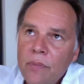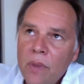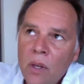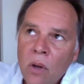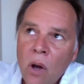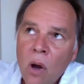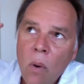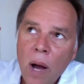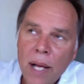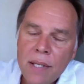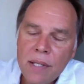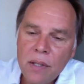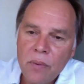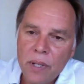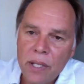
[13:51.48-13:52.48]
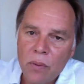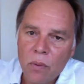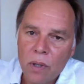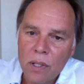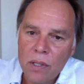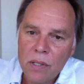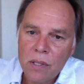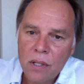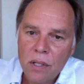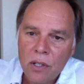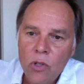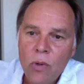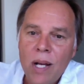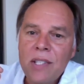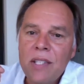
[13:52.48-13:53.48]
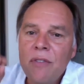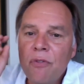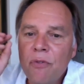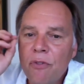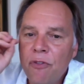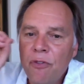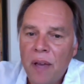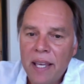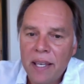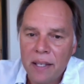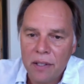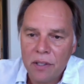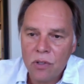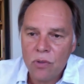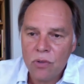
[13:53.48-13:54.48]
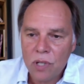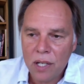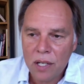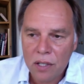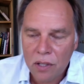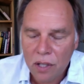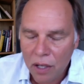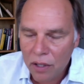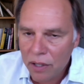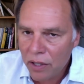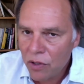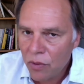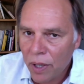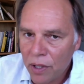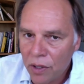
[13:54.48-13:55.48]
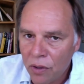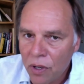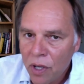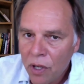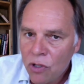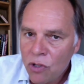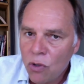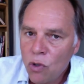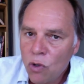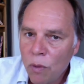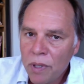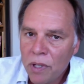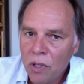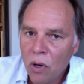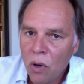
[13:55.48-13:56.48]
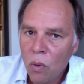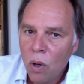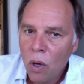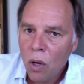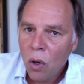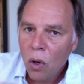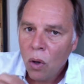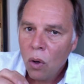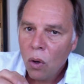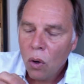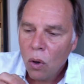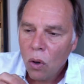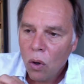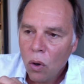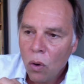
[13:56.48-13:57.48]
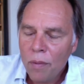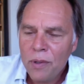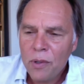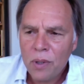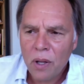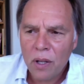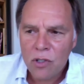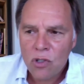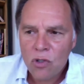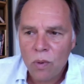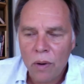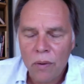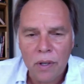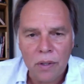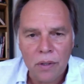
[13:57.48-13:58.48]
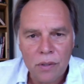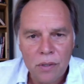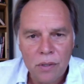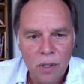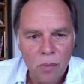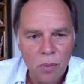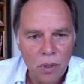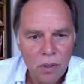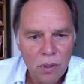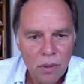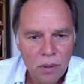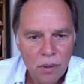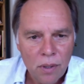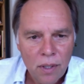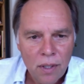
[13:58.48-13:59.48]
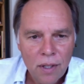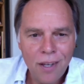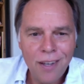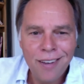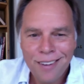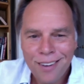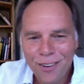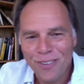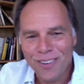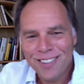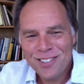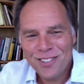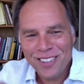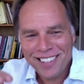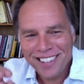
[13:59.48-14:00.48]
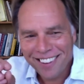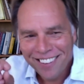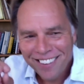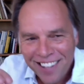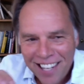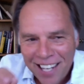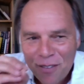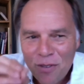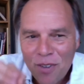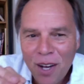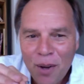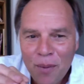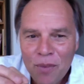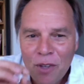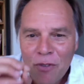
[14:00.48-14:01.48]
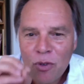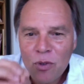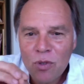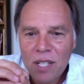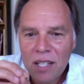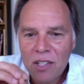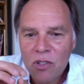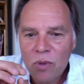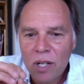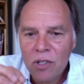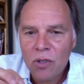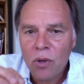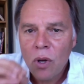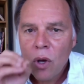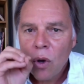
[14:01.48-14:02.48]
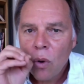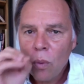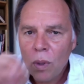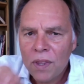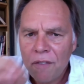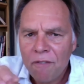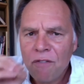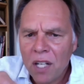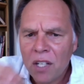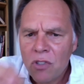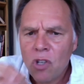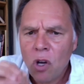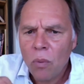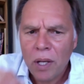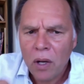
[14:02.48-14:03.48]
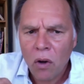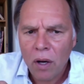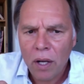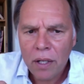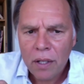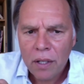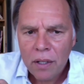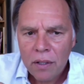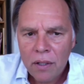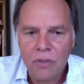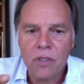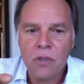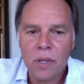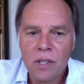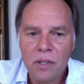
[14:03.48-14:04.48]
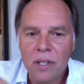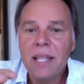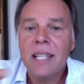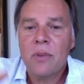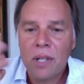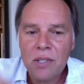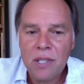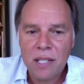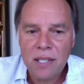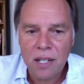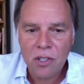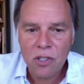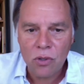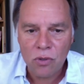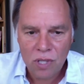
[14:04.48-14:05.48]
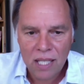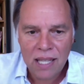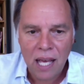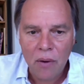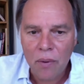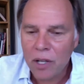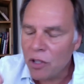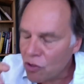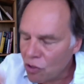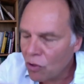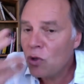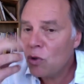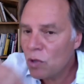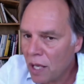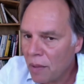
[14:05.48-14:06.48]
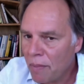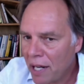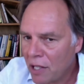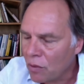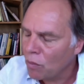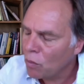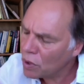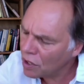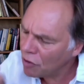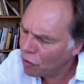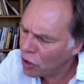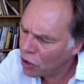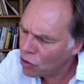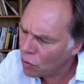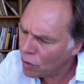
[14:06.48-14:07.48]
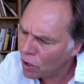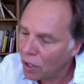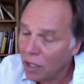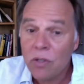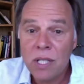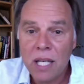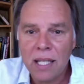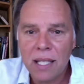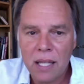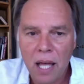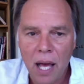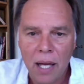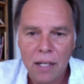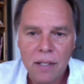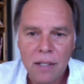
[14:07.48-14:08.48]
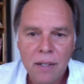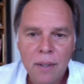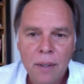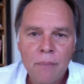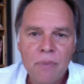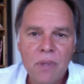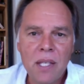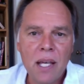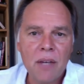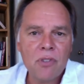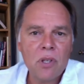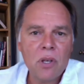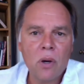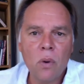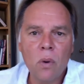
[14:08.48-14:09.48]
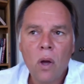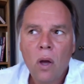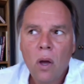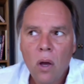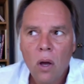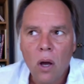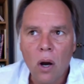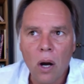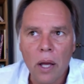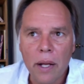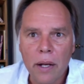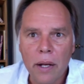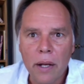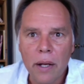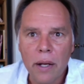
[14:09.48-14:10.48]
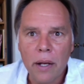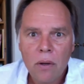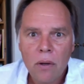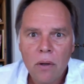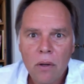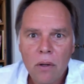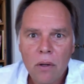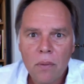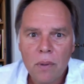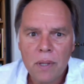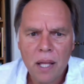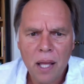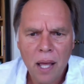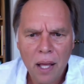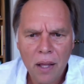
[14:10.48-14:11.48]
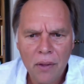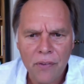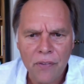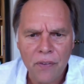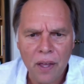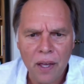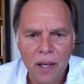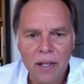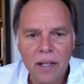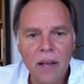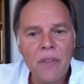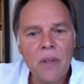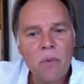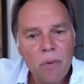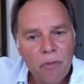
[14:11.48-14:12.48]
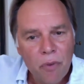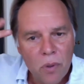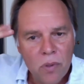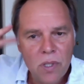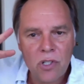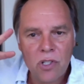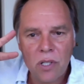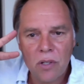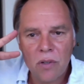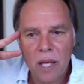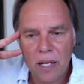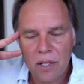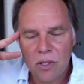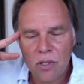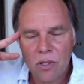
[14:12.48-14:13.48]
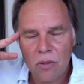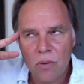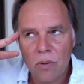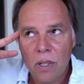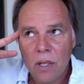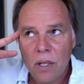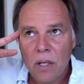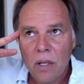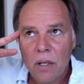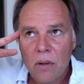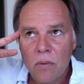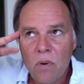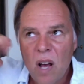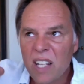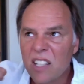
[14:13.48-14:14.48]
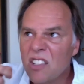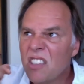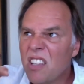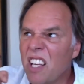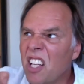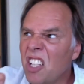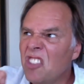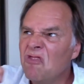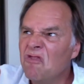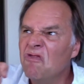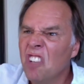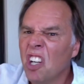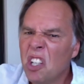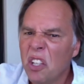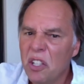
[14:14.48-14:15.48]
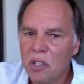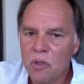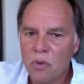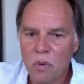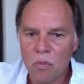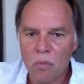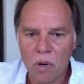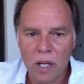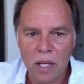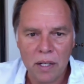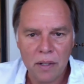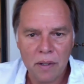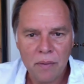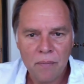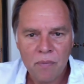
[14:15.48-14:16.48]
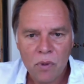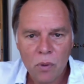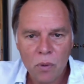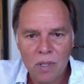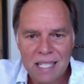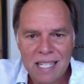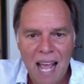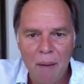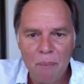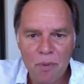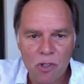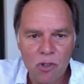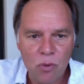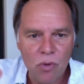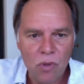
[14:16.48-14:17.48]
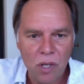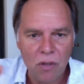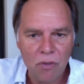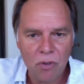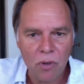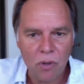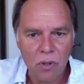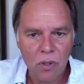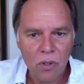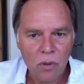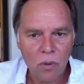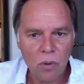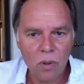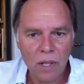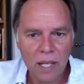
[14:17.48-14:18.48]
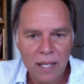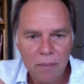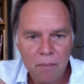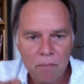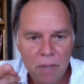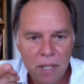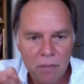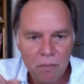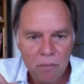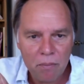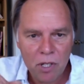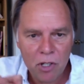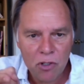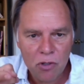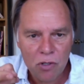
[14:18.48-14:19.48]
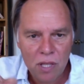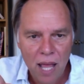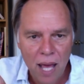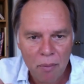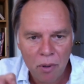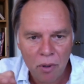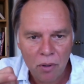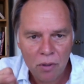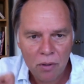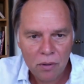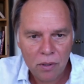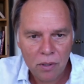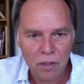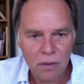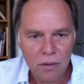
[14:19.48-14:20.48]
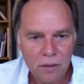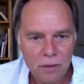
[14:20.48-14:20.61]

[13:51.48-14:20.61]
oh, I see what he wants. You actually fake it. You say to the director, so you want me to go, oh, I've been doing a lot of swearing on this tape, eh? Oh, well, it's too late now. If you say to the director, what the fuck is going on? Not the director that to you, say it that way. So you say it back to him, what the fuck is going on? He goes, yeah, like that. Then you have to go, all right, what the hell is that? And then reverse engineer that into, right, just like knuckle it into her brain or tap the truth out of her, or like miniature slap her, you know?